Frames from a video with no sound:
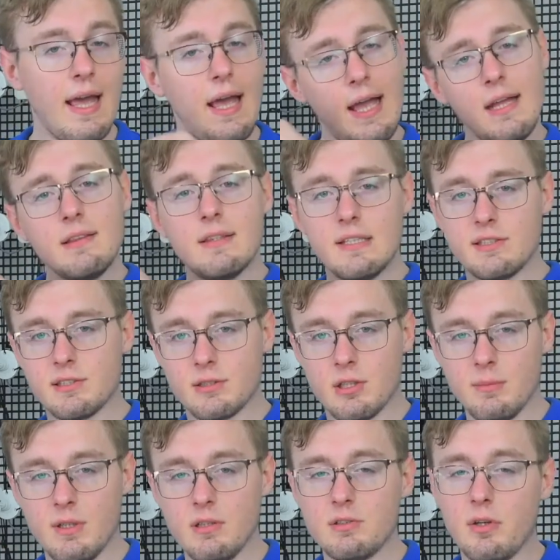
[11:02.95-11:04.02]
Add this
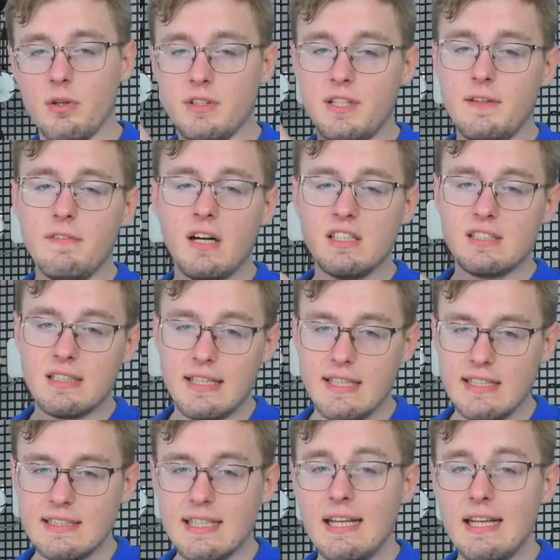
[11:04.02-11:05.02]
terminal to your device list